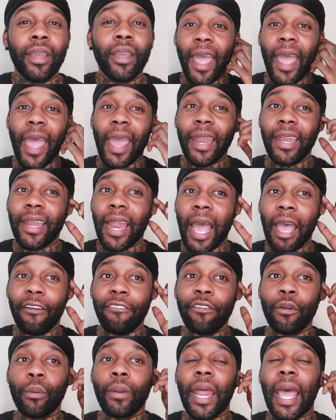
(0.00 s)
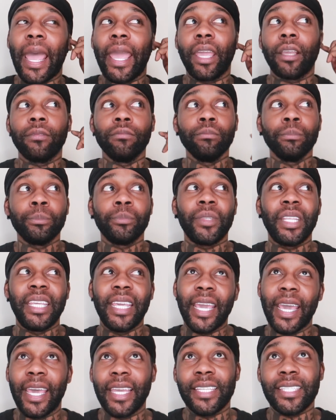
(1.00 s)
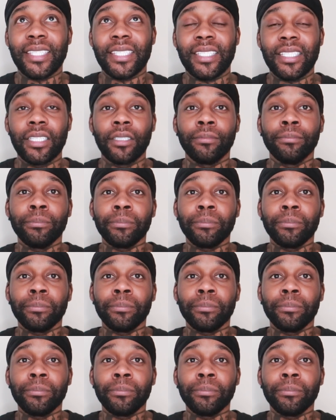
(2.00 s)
And I feel like, yes,